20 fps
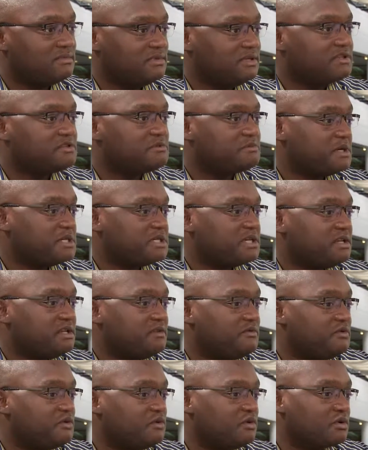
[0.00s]

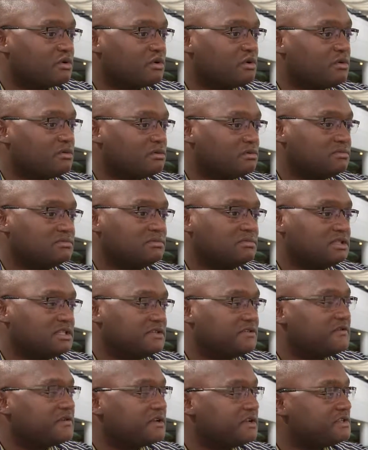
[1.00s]
especially if you grow
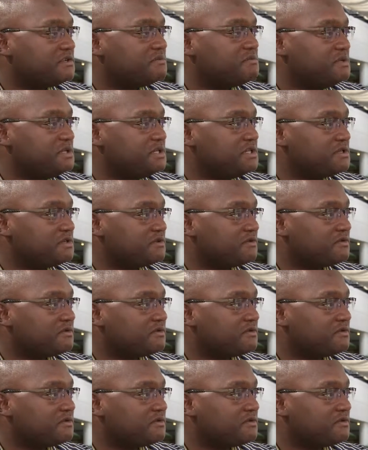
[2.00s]
different species